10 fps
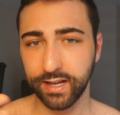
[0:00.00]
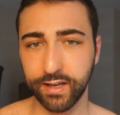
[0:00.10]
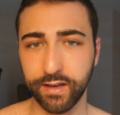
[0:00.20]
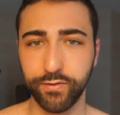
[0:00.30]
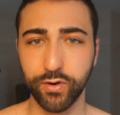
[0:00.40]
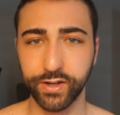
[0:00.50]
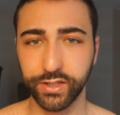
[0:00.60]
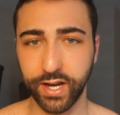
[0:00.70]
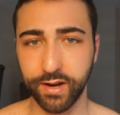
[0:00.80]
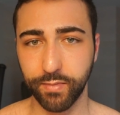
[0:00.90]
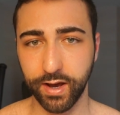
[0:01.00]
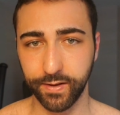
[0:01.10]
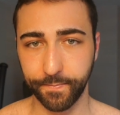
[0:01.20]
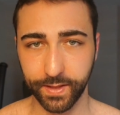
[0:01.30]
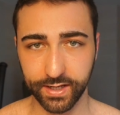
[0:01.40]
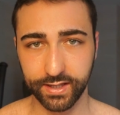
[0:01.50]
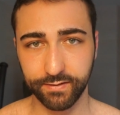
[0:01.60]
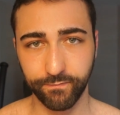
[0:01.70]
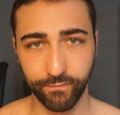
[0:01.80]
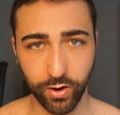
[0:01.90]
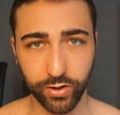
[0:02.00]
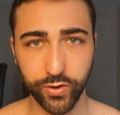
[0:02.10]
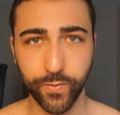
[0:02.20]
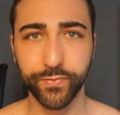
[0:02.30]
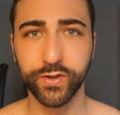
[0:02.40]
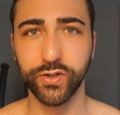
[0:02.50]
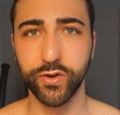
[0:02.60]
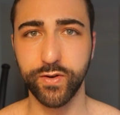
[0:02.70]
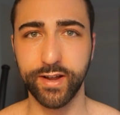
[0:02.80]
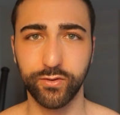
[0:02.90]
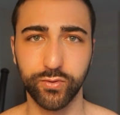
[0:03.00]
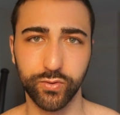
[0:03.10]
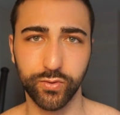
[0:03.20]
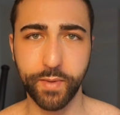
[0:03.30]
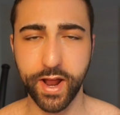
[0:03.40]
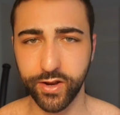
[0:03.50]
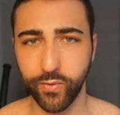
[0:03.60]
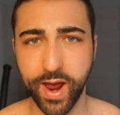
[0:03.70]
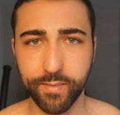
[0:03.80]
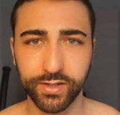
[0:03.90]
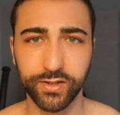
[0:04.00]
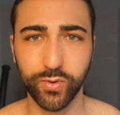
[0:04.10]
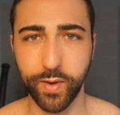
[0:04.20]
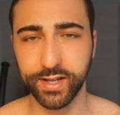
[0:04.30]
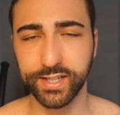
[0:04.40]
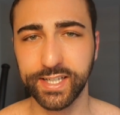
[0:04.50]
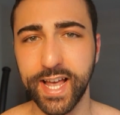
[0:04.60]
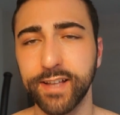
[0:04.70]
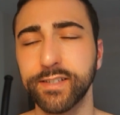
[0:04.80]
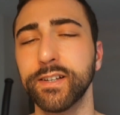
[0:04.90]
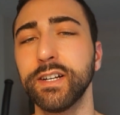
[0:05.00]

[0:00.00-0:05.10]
If you overtrain by volume, so you had too many reps, too many sets,